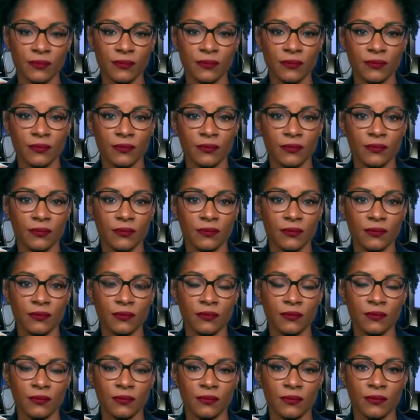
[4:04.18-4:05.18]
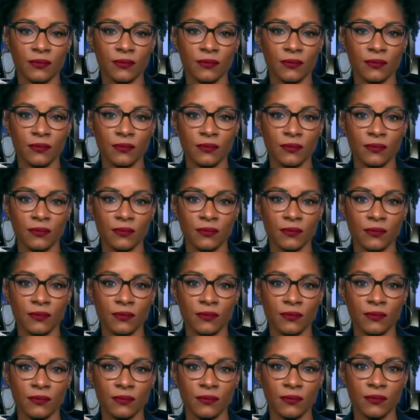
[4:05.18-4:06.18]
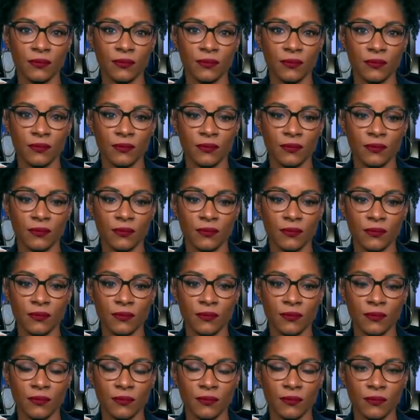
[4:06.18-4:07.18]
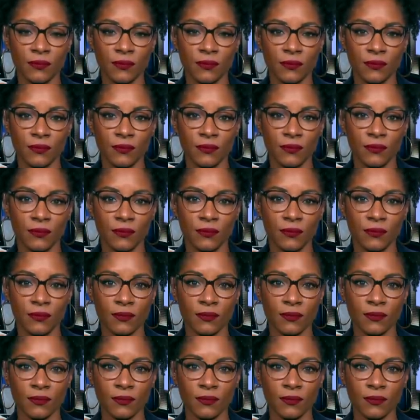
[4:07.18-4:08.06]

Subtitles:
No words are spoken by the person on screen.